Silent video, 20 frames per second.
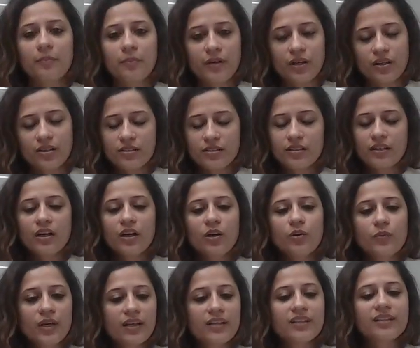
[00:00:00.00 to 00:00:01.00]
because
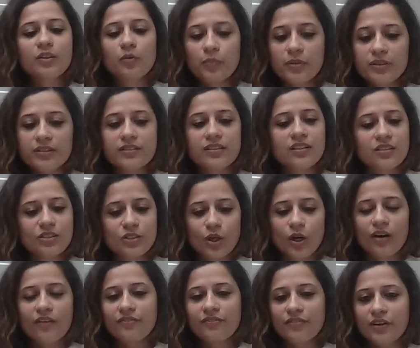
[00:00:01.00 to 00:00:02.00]
we are in the business
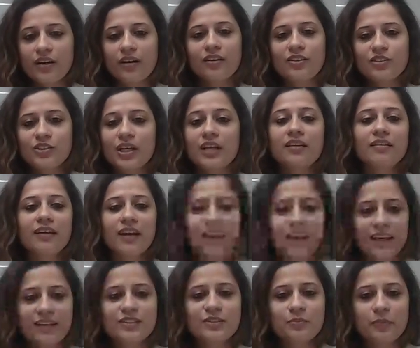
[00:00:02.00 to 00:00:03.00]
of
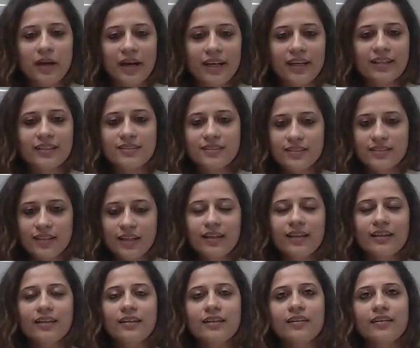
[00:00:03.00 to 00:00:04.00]
generating smiles, right?